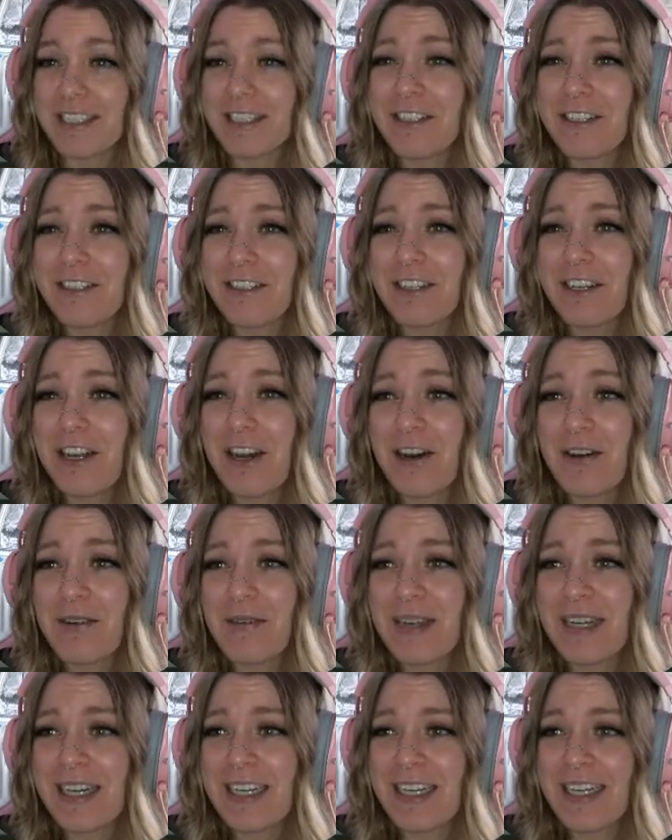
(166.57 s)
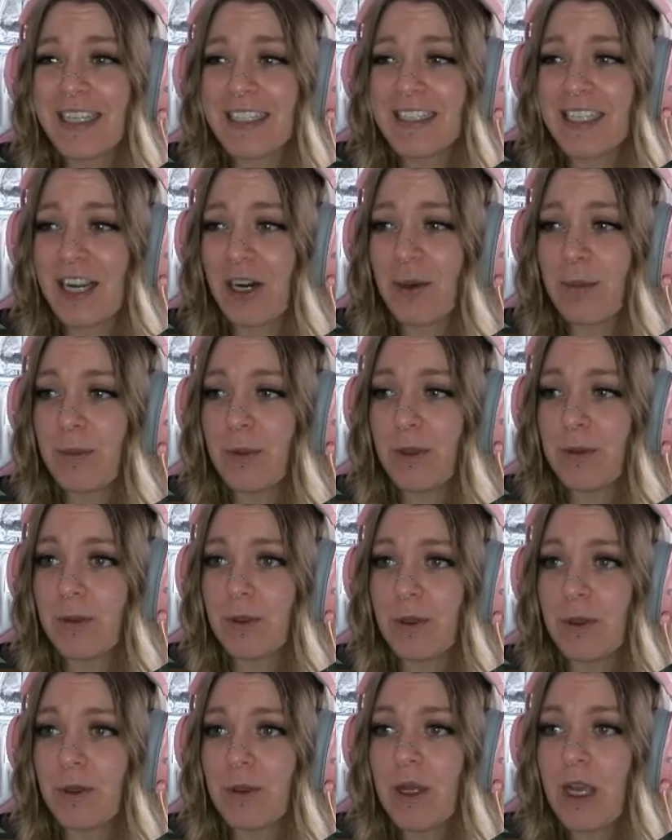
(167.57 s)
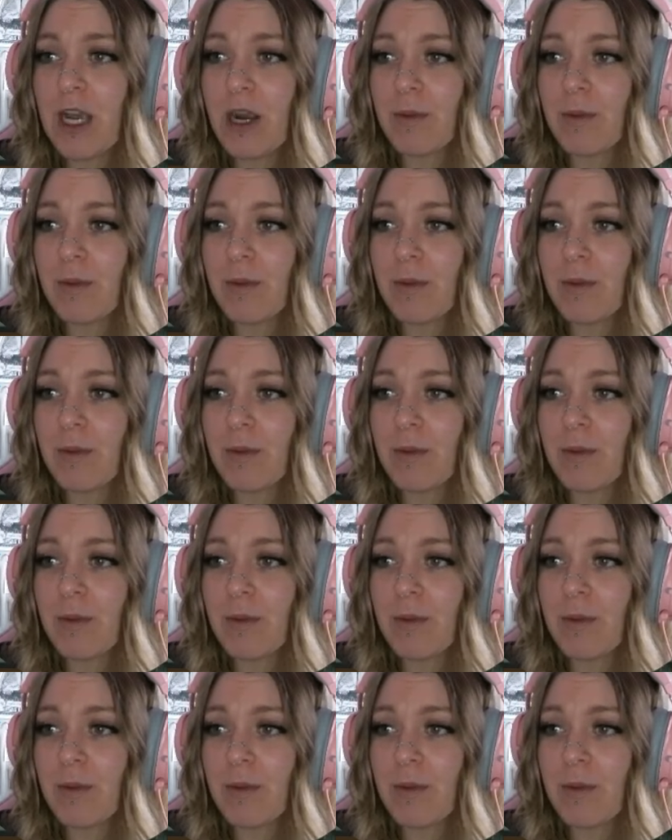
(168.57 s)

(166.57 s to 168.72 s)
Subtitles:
Oh no, we got a terrible roll.